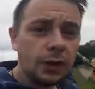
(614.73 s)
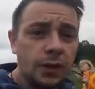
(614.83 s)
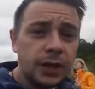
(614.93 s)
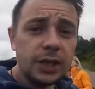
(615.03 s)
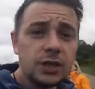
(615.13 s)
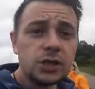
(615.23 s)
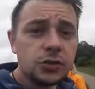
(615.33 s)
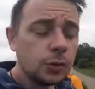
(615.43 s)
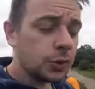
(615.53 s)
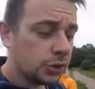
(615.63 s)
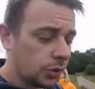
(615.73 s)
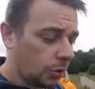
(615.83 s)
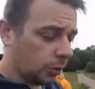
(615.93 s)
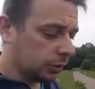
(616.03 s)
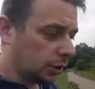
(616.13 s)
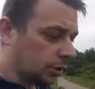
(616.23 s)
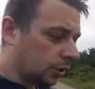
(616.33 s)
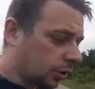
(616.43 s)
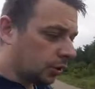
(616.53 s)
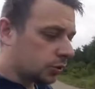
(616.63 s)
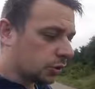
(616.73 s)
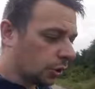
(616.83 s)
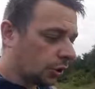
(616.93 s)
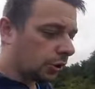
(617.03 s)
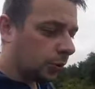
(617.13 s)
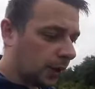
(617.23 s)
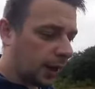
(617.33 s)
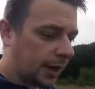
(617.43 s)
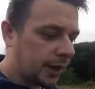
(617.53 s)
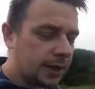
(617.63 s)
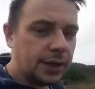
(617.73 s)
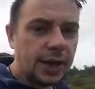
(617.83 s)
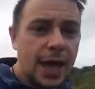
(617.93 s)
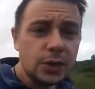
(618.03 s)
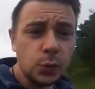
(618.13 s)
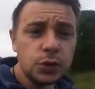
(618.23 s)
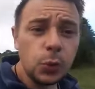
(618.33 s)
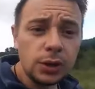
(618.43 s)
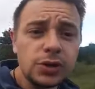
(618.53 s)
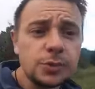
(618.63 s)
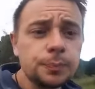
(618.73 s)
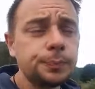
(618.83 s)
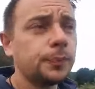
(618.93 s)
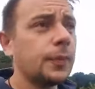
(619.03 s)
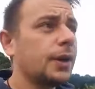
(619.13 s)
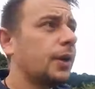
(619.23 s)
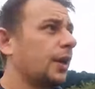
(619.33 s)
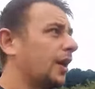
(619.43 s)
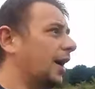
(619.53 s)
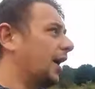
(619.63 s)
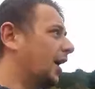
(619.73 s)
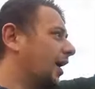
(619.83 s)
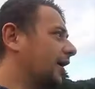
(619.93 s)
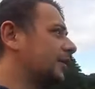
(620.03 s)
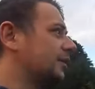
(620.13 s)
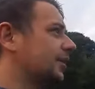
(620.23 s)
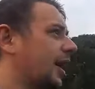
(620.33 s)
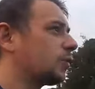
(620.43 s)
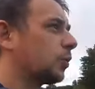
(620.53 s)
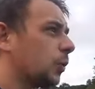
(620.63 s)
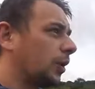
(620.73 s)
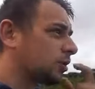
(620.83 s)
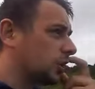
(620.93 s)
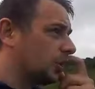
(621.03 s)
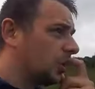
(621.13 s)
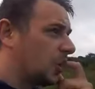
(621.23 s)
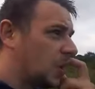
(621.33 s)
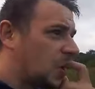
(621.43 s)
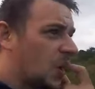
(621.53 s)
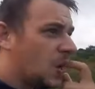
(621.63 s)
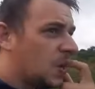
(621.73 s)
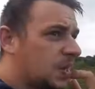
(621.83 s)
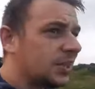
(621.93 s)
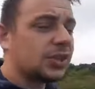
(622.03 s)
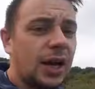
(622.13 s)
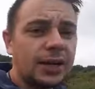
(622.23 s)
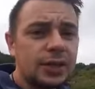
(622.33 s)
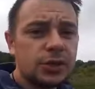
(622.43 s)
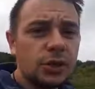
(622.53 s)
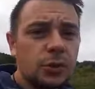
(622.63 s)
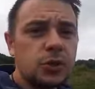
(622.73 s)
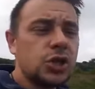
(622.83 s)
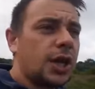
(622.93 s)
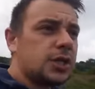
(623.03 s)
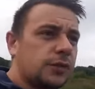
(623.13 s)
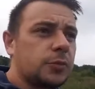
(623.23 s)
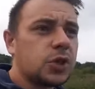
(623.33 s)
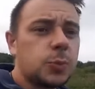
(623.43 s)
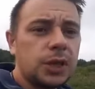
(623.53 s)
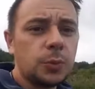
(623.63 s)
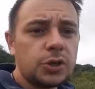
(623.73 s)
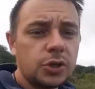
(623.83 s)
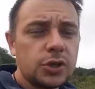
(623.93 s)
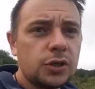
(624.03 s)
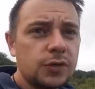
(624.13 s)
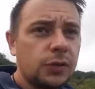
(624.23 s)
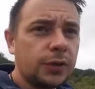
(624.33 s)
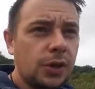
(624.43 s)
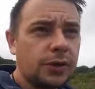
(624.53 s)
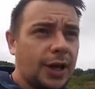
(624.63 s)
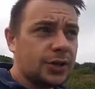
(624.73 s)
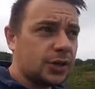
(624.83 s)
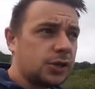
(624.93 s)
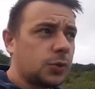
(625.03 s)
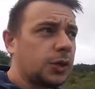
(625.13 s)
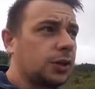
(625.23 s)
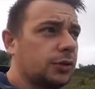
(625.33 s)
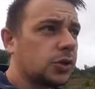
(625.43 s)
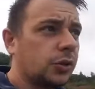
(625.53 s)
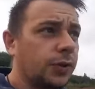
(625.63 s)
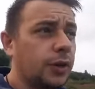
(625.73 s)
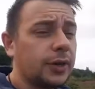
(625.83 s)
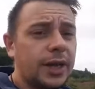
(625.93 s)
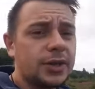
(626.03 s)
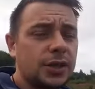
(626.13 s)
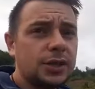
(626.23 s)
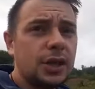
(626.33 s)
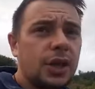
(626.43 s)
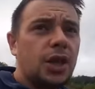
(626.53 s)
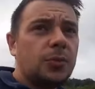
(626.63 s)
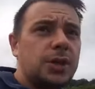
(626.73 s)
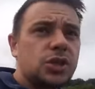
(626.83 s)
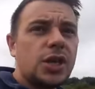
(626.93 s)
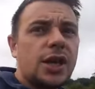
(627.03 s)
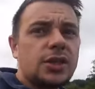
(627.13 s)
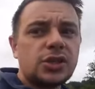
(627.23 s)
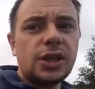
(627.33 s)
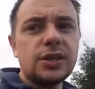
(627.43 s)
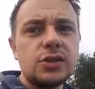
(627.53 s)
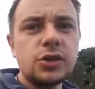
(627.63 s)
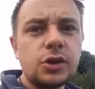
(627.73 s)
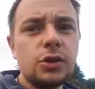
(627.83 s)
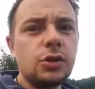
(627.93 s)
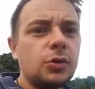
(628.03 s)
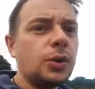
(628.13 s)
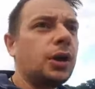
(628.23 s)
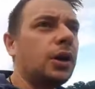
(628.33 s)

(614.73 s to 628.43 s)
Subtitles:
the industry was sold to a Edward Wilson, and Edward Wilson decided to change it from just being the production of sulfuric acid to include sulfuric acid being changed into